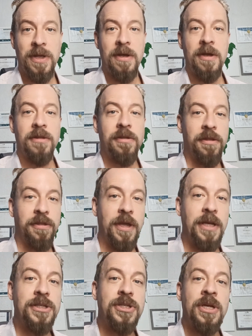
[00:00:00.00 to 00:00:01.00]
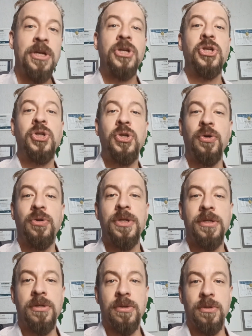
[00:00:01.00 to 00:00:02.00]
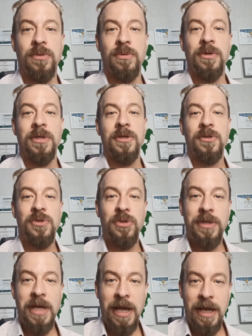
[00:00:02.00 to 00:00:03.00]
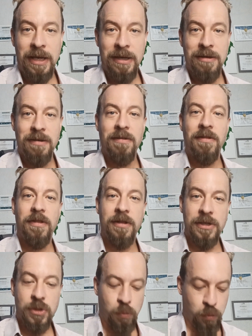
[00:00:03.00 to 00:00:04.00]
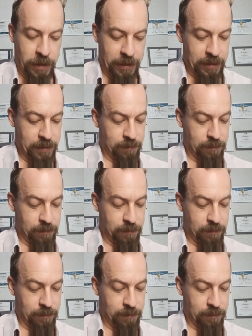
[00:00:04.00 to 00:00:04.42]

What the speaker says: the things you can do today, this week,